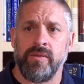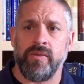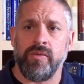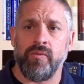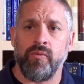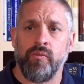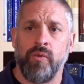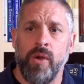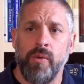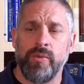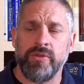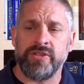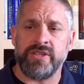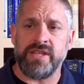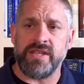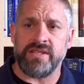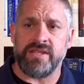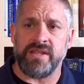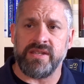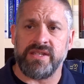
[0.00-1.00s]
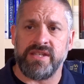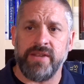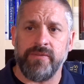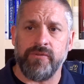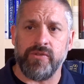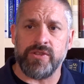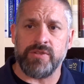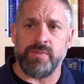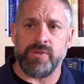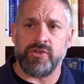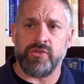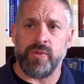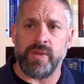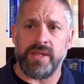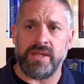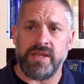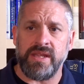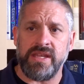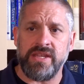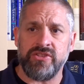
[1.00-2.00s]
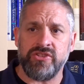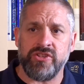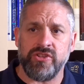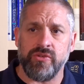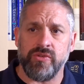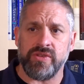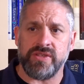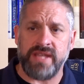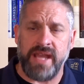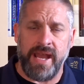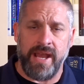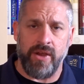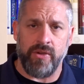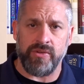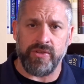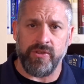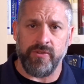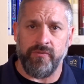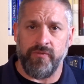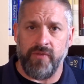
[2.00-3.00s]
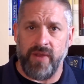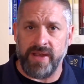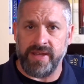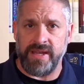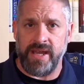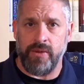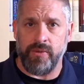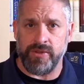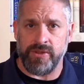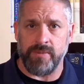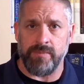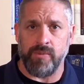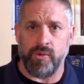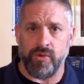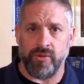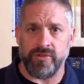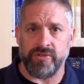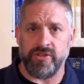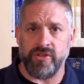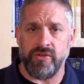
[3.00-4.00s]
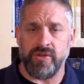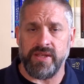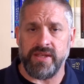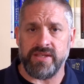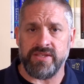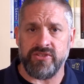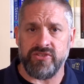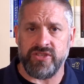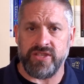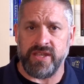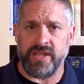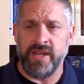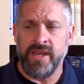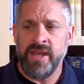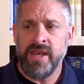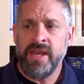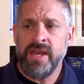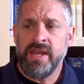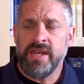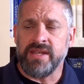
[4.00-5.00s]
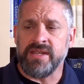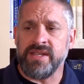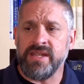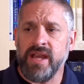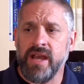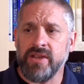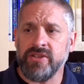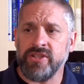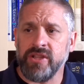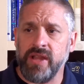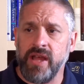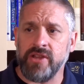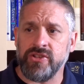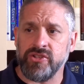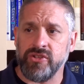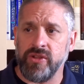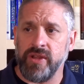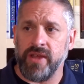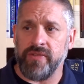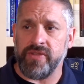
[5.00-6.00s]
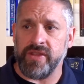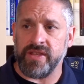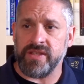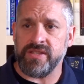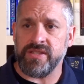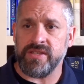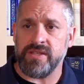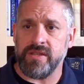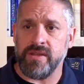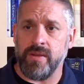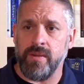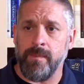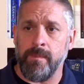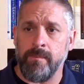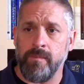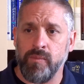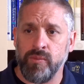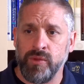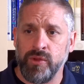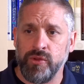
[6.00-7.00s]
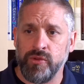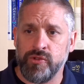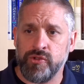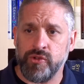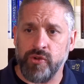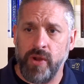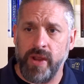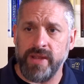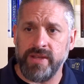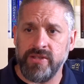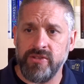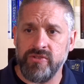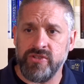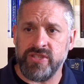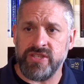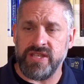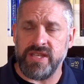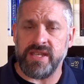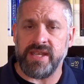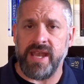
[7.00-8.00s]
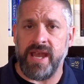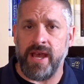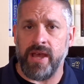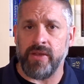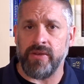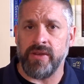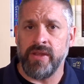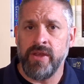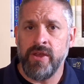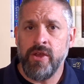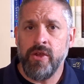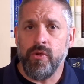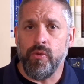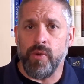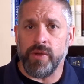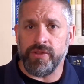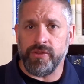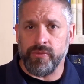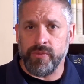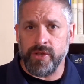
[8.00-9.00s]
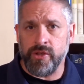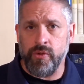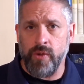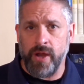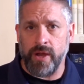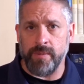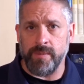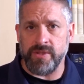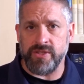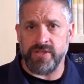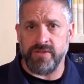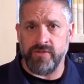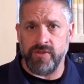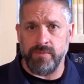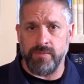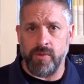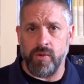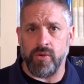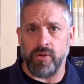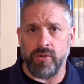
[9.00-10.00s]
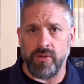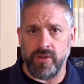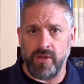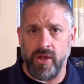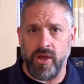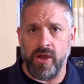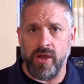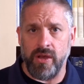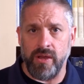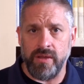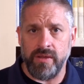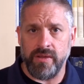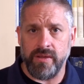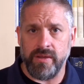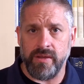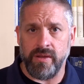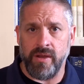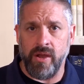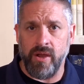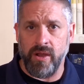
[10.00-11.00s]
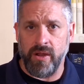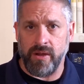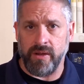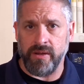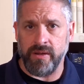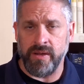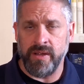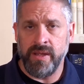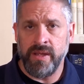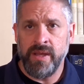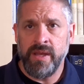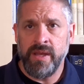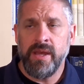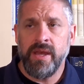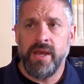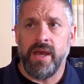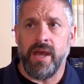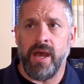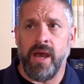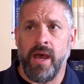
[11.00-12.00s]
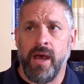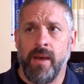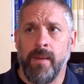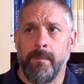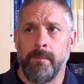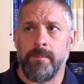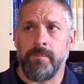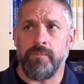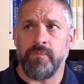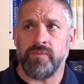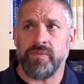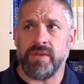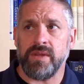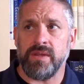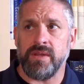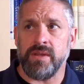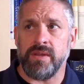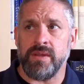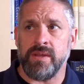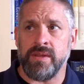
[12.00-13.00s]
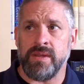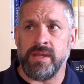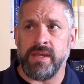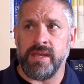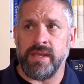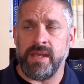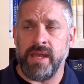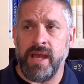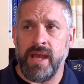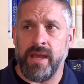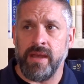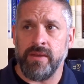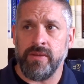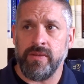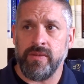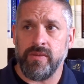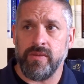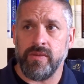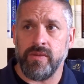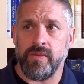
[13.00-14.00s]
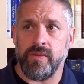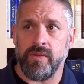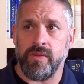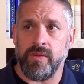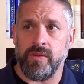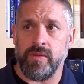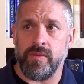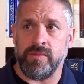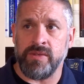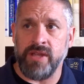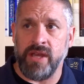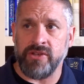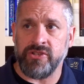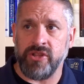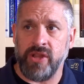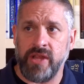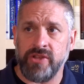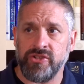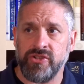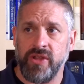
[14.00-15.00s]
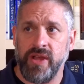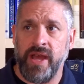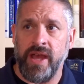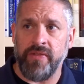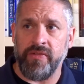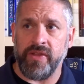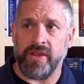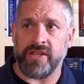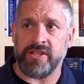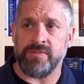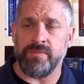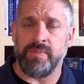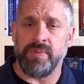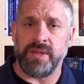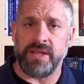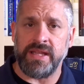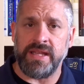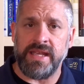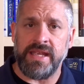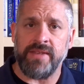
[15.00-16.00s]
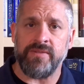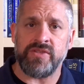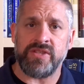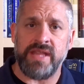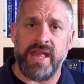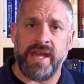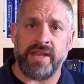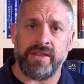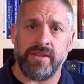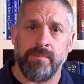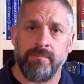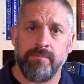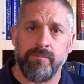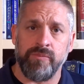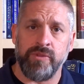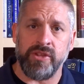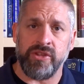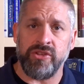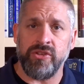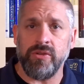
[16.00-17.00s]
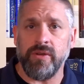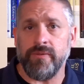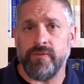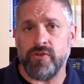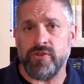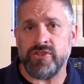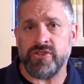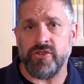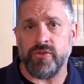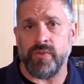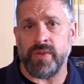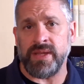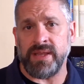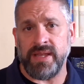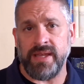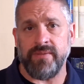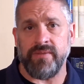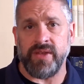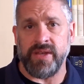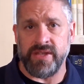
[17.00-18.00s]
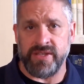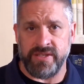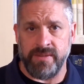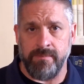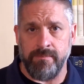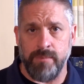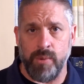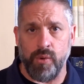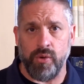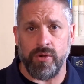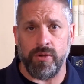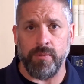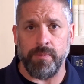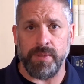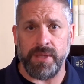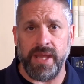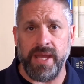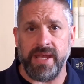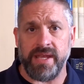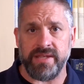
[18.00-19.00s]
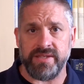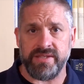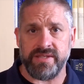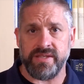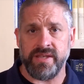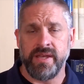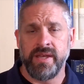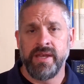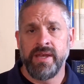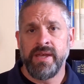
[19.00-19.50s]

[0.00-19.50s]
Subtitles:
what we'll see is the difference between these two is how you find out what the moral duty is. You see, deontological ethics try to seek out what the requirements of the moral law are. Deontological ethics believes that the universe that we live in is a moral place.